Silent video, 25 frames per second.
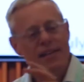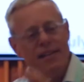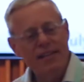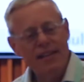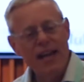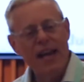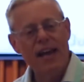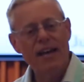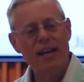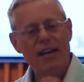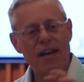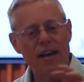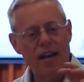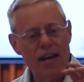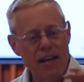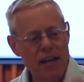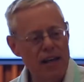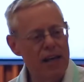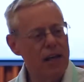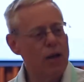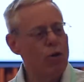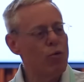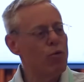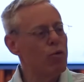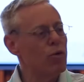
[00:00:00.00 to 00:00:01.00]
Data
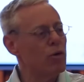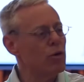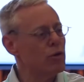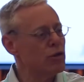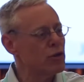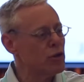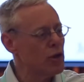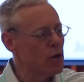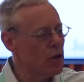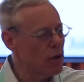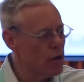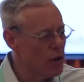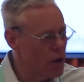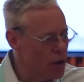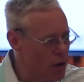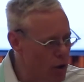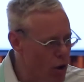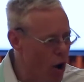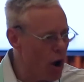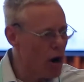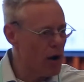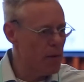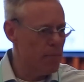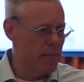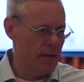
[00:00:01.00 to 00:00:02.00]
equals
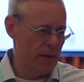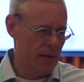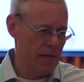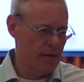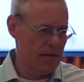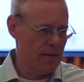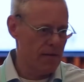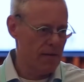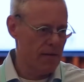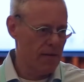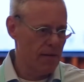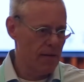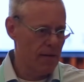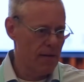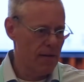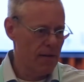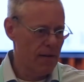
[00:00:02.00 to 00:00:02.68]
garbage